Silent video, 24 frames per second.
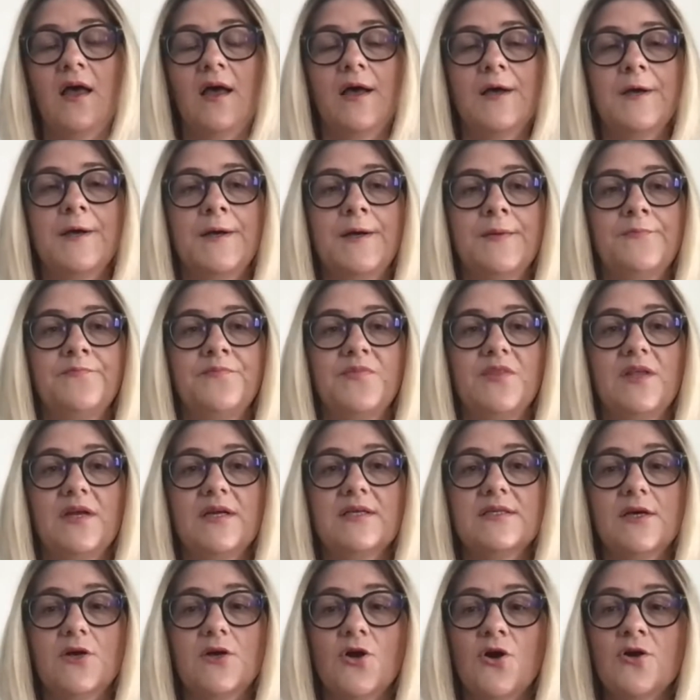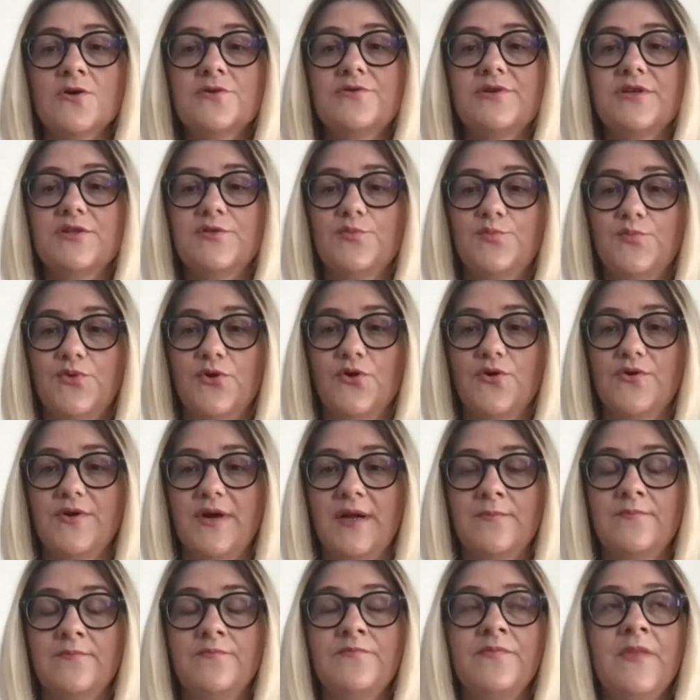There's a concrete
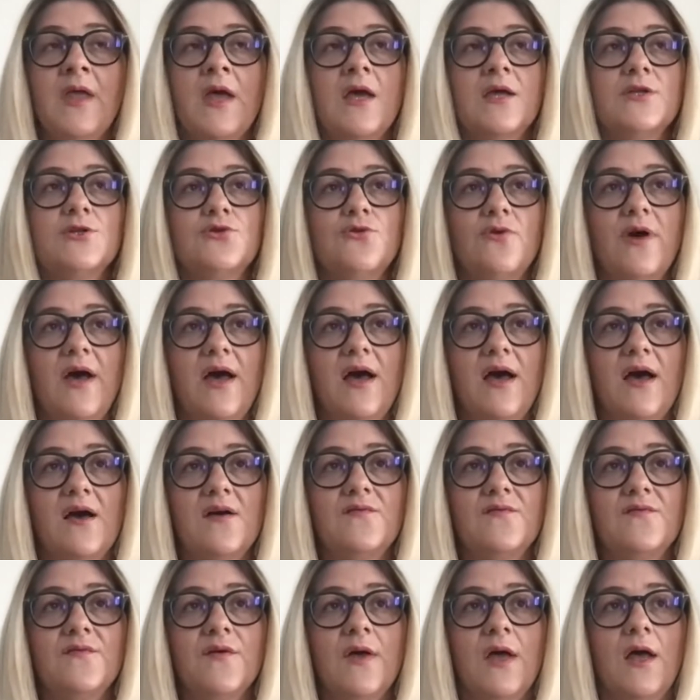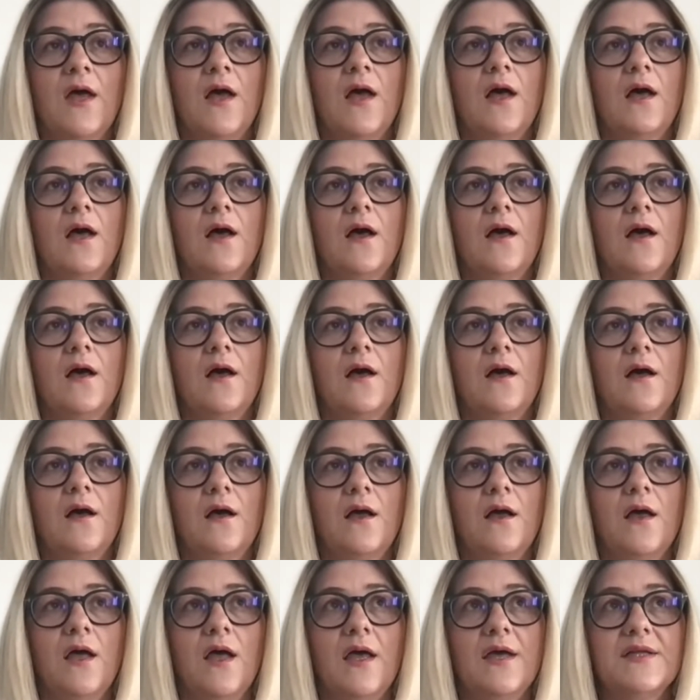program to have
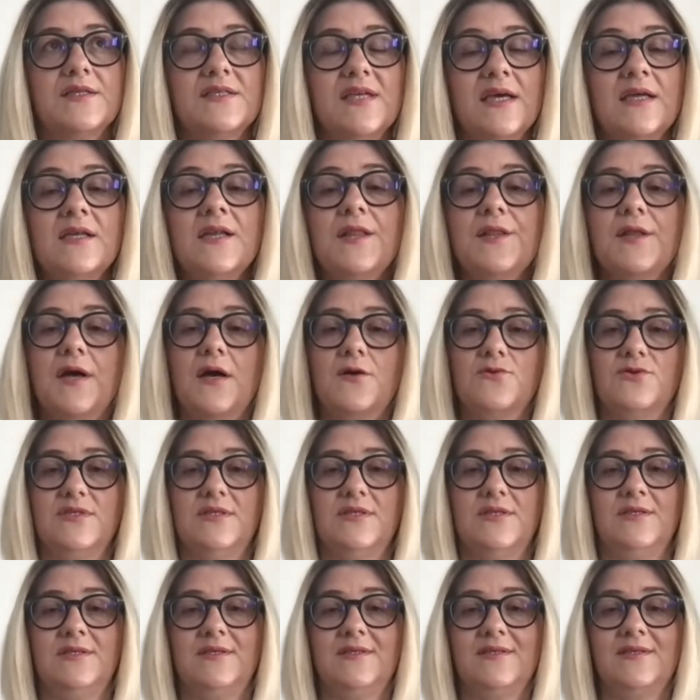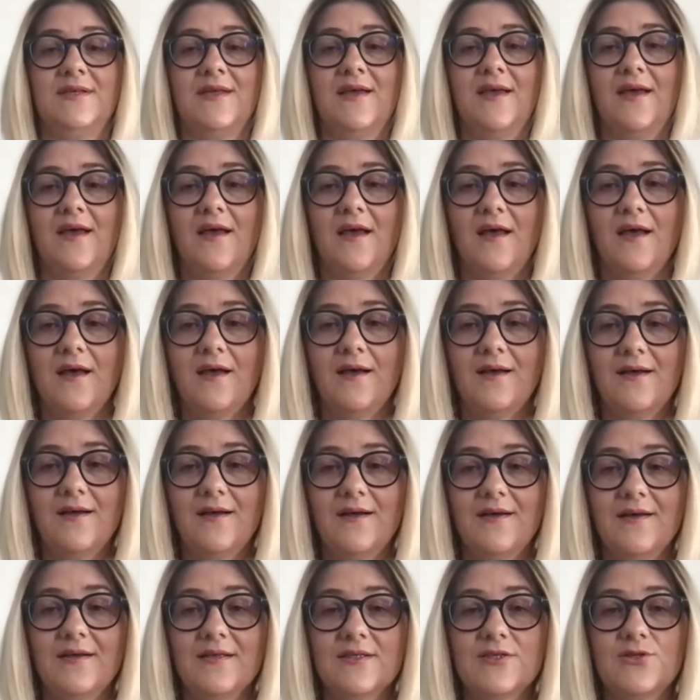10,000
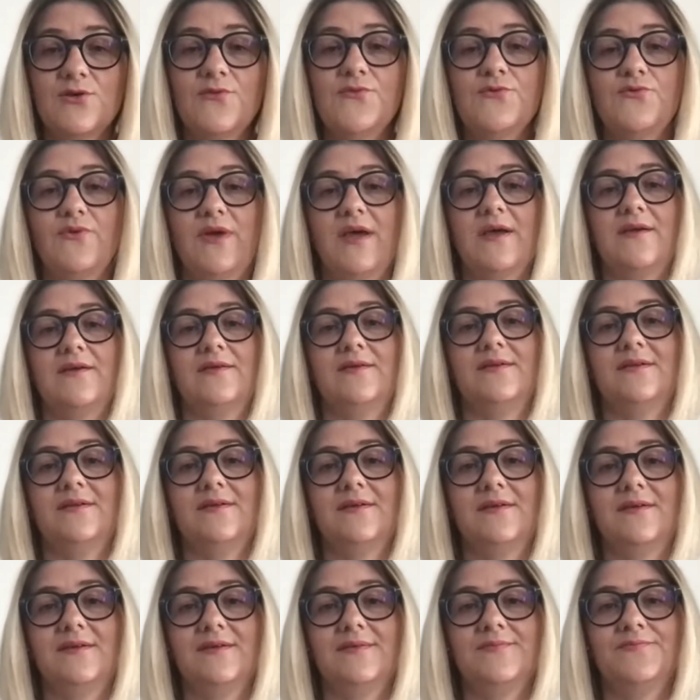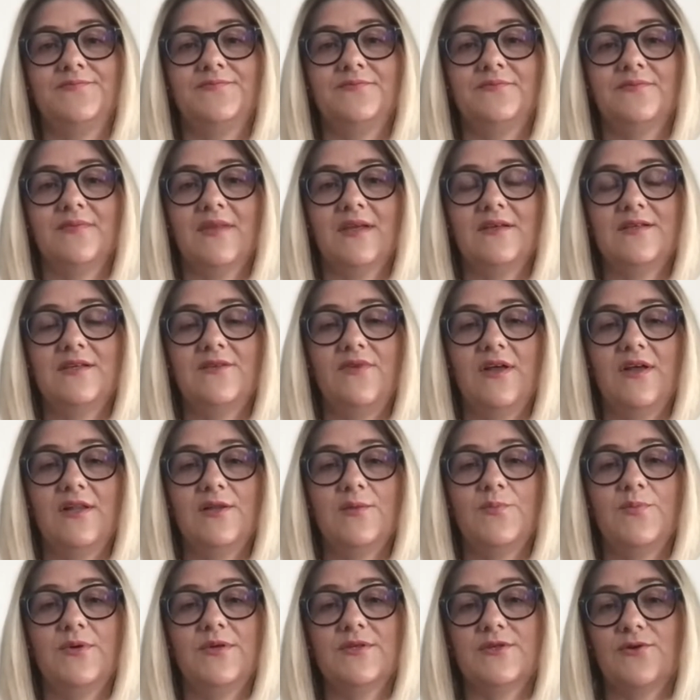software
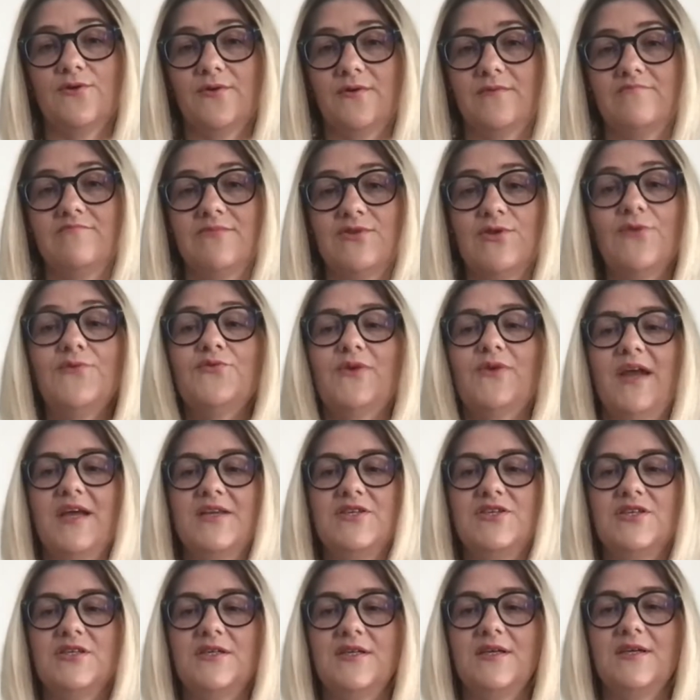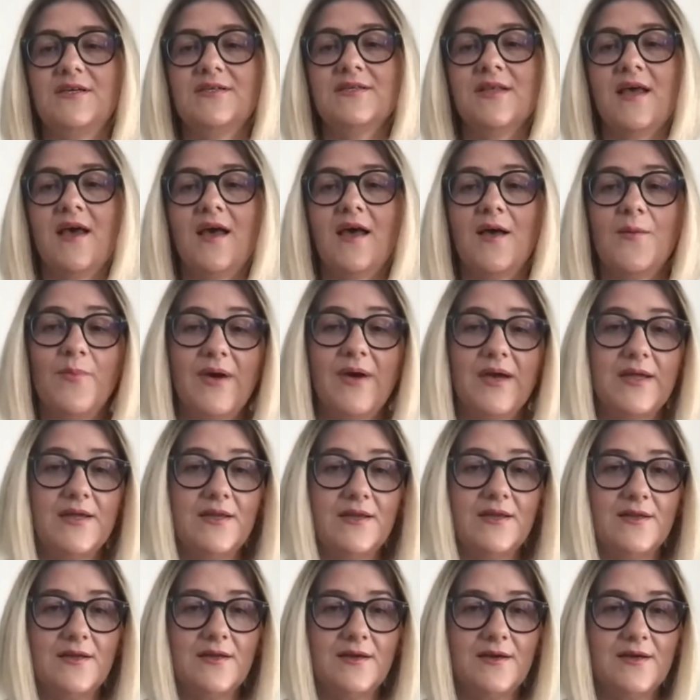developers or software engineers by
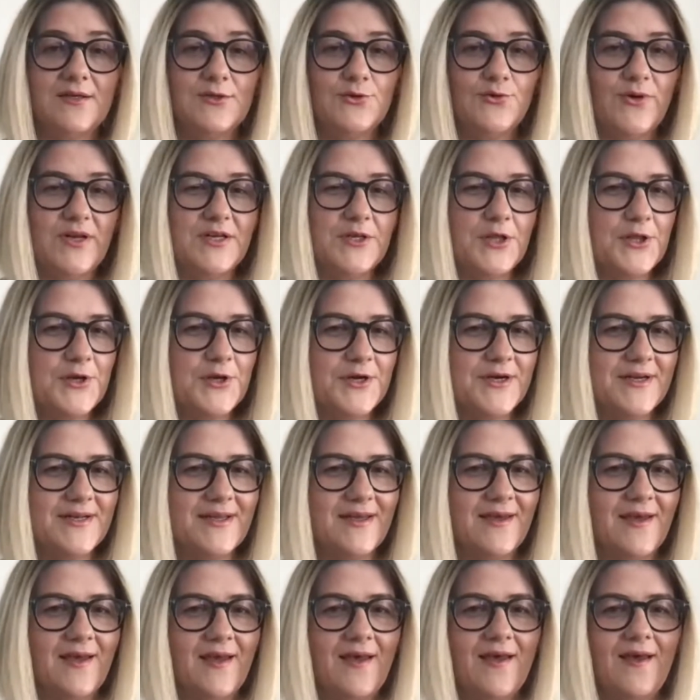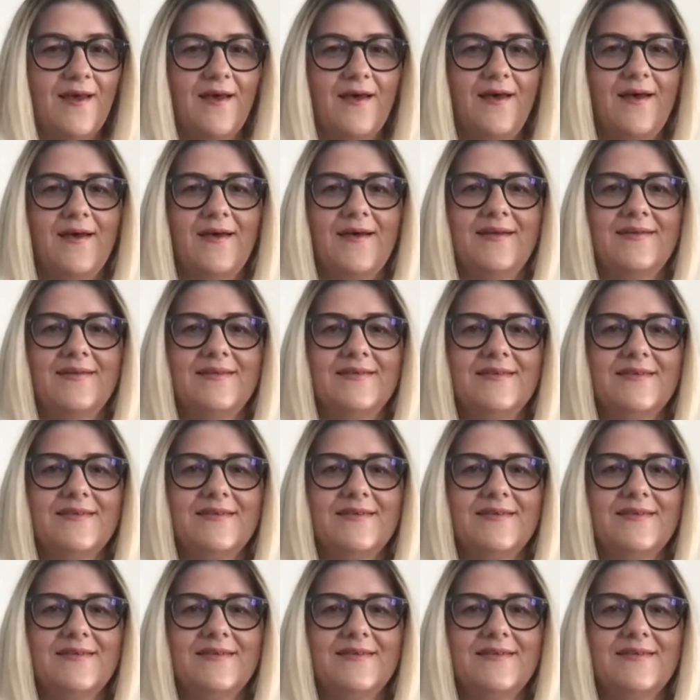2030, and